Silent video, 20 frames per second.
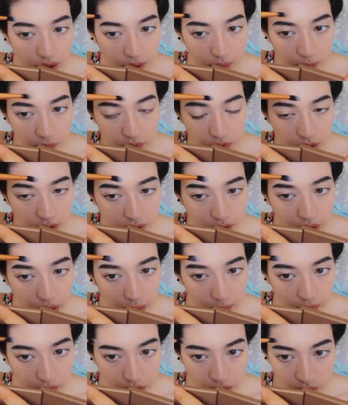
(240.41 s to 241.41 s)
and most of the
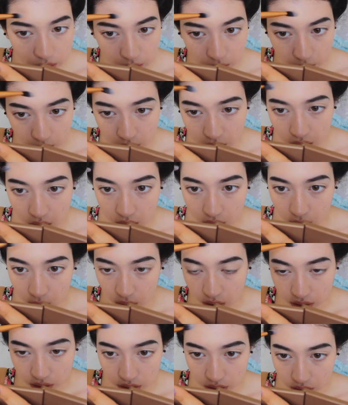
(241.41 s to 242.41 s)
time when you
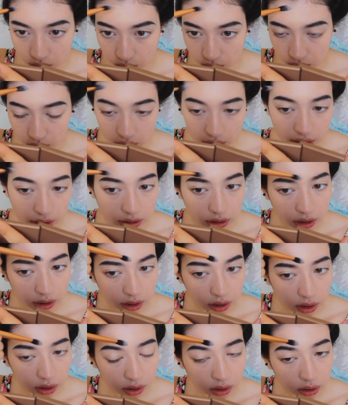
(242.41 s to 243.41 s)
want to do like
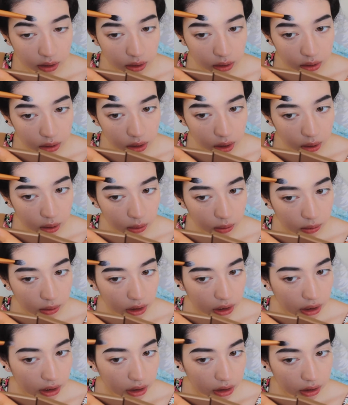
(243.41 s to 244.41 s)
the
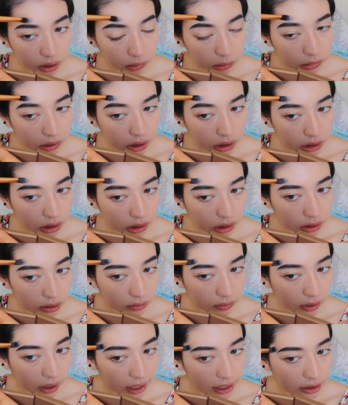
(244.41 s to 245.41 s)
glowy, luminous
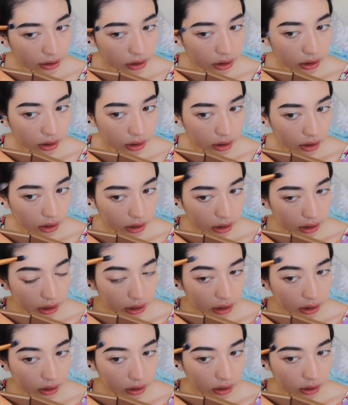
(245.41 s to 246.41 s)
face,
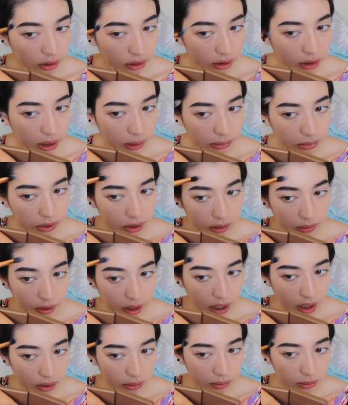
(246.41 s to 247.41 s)
it comes
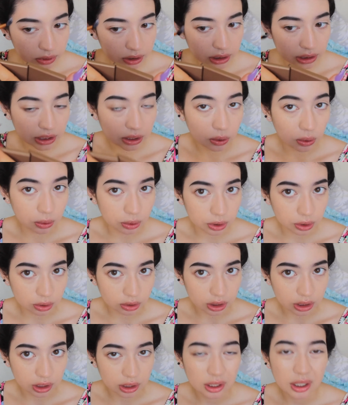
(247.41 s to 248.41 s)
around really
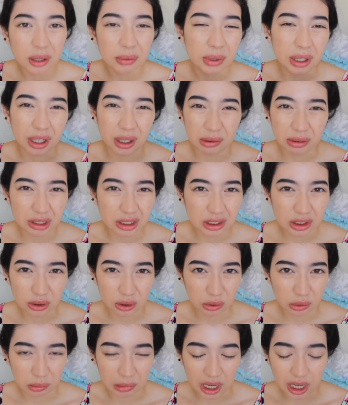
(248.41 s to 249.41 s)
oily, and I really
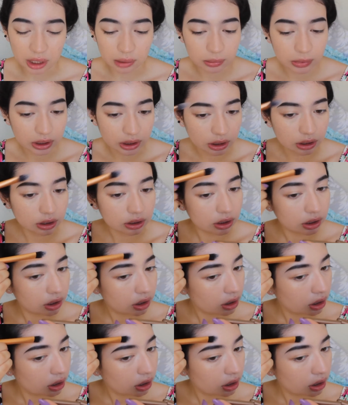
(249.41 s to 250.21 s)
don't mind because